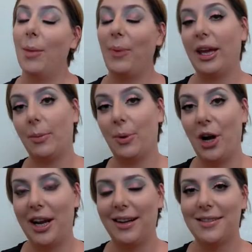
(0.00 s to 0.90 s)
makeup
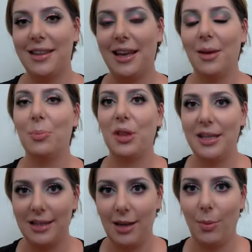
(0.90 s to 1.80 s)
products, then
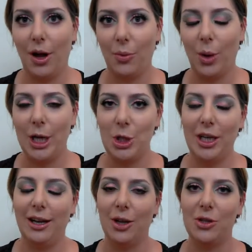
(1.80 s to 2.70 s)
please keep on
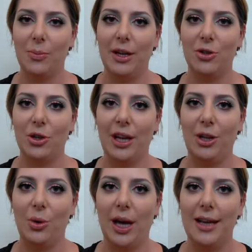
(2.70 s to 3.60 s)
watching. Also make sure
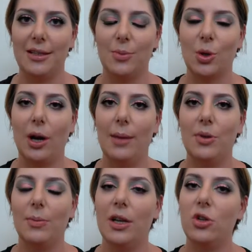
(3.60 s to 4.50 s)
that you guys subscribe
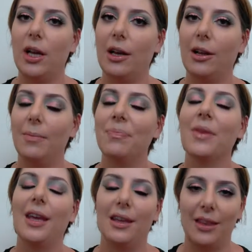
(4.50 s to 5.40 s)
to my channel,
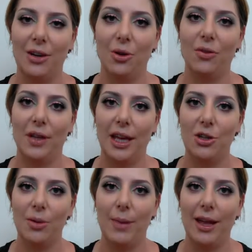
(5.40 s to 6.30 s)
hit that
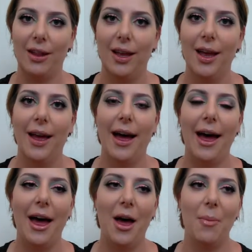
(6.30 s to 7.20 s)
notification bell.
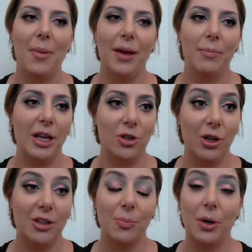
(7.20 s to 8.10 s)
Make sure
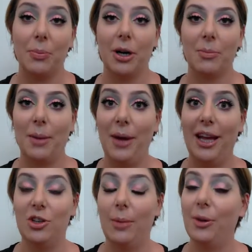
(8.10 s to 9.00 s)
you also bookmark my
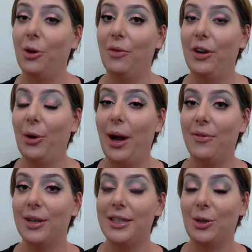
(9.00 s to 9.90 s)
page. I upload a video
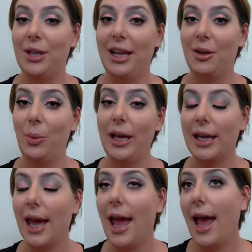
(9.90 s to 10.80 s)
every single day of the
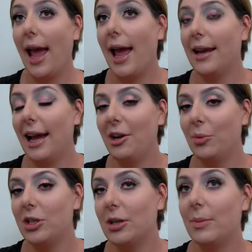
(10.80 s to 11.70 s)
week and I don't
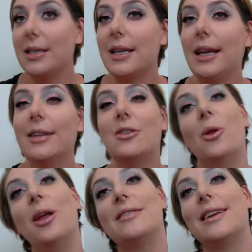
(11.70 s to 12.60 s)
want you to miss any.
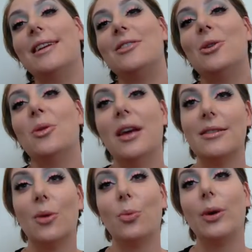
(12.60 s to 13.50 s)
So let's get into
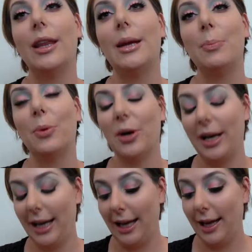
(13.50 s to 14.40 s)
this really
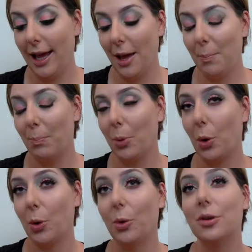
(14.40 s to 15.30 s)
pretty,
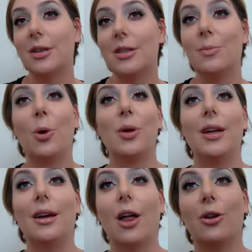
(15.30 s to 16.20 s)
bold,
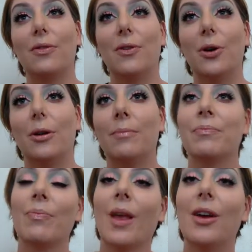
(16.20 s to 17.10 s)
smoky, colorful,
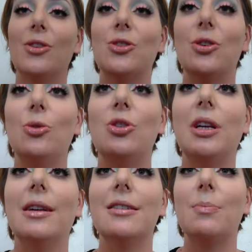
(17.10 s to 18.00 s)

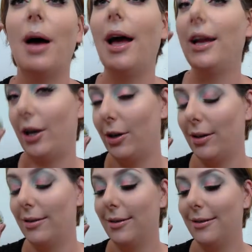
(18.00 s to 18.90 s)
sushi inspired
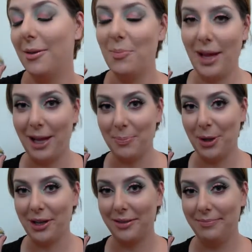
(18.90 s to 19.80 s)
makeup
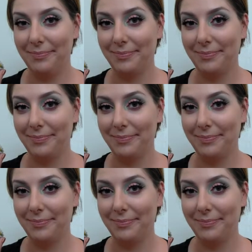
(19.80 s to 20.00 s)
look.